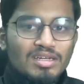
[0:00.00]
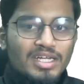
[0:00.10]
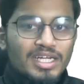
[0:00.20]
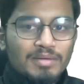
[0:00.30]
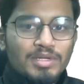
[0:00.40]

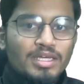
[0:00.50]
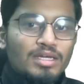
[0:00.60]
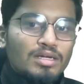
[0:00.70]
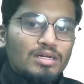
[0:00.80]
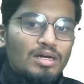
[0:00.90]
GitHub
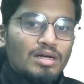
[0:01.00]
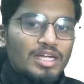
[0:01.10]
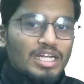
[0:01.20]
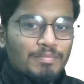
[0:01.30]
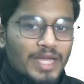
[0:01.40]
link,
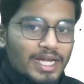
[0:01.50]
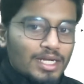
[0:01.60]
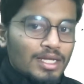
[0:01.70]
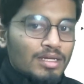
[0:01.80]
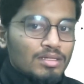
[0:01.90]
GitHub
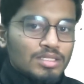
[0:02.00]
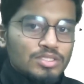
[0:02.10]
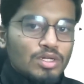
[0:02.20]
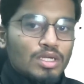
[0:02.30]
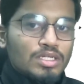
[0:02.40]
backend link,
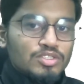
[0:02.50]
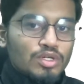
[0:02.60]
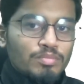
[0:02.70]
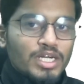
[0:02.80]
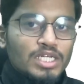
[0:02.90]
this all does
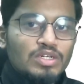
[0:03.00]
not matter.